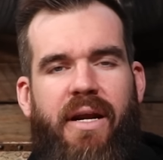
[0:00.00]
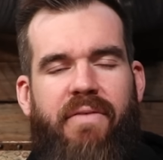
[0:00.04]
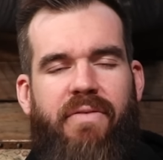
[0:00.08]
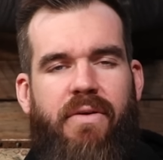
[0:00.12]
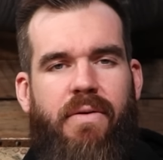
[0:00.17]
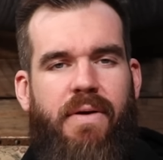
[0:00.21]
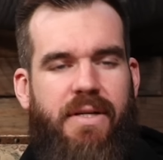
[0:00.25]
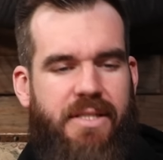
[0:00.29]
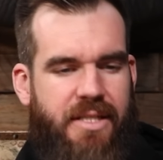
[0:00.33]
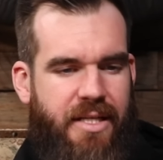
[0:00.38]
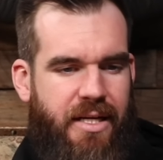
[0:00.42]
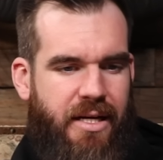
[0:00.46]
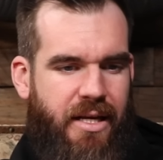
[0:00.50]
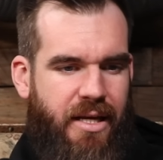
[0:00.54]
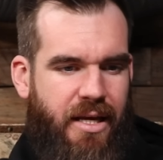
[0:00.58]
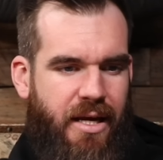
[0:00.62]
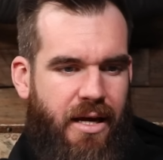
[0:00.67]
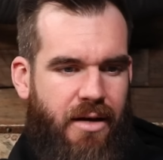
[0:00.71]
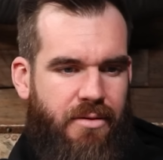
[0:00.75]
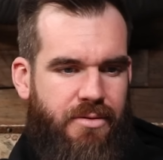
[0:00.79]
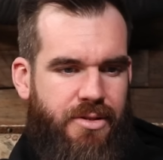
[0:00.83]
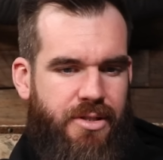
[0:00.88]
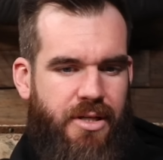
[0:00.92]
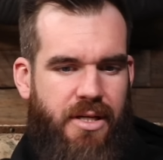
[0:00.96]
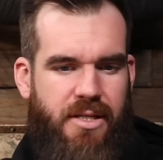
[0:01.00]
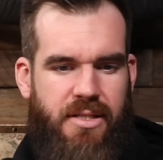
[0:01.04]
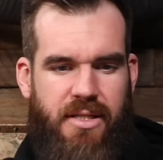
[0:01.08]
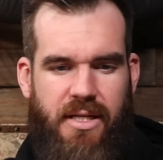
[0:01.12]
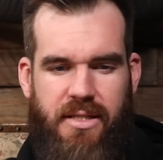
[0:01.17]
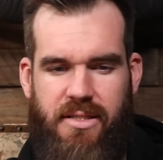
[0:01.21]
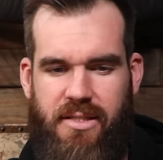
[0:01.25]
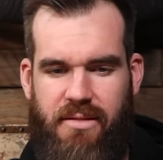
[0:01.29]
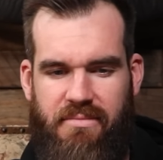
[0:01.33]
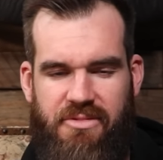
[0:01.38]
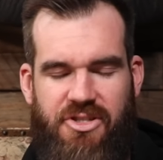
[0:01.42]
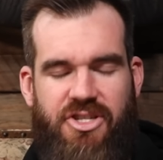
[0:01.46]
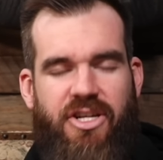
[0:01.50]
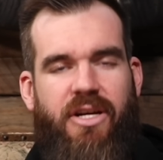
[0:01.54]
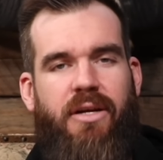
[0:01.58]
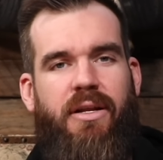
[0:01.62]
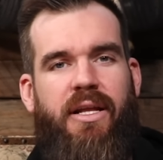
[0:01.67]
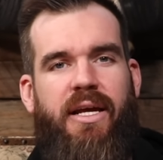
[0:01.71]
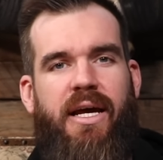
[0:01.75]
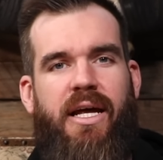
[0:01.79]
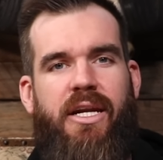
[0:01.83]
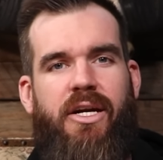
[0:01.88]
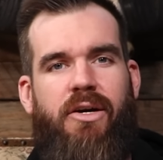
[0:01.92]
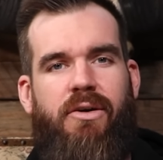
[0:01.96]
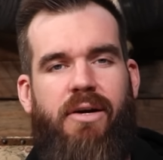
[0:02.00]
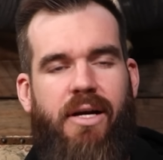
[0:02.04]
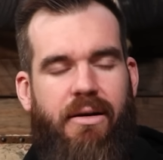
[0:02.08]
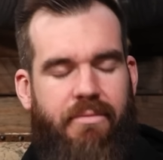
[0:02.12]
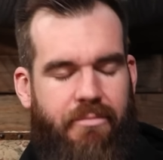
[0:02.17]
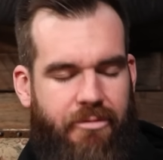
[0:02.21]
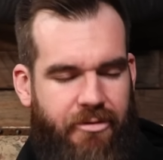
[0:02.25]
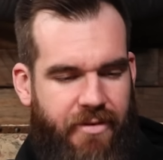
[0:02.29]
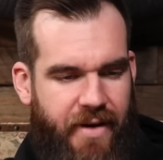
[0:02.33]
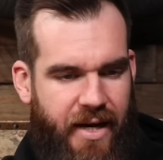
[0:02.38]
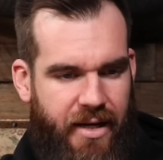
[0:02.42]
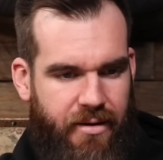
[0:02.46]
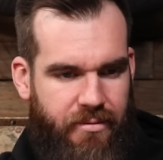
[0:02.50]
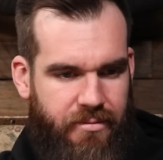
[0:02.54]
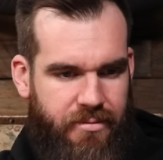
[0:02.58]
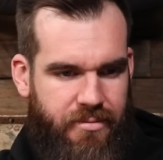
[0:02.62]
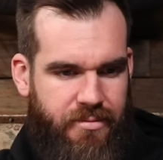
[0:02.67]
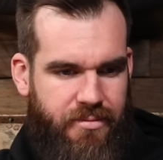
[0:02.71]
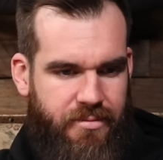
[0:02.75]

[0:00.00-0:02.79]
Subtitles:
but everyone's gonna go, geez, that's some jiggly underarm fat.